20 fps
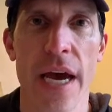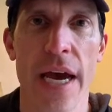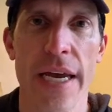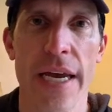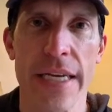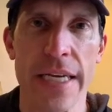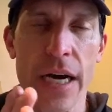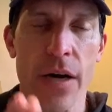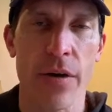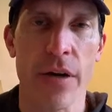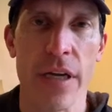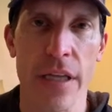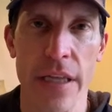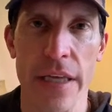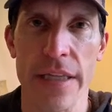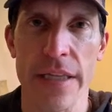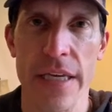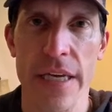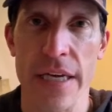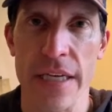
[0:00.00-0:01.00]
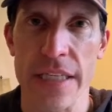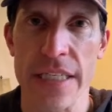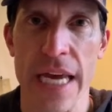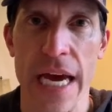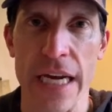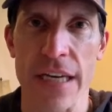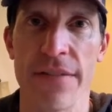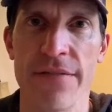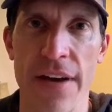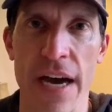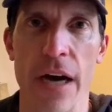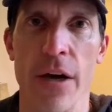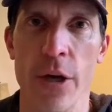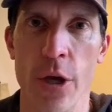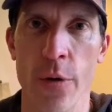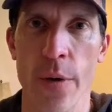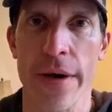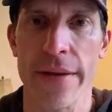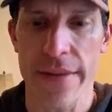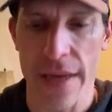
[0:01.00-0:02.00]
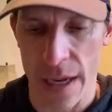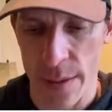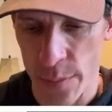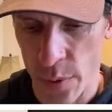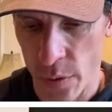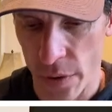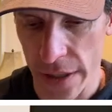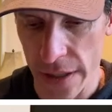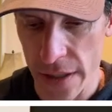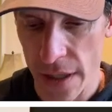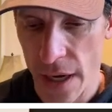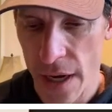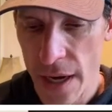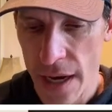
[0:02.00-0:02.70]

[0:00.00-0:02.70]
and calculate the exact value at that point.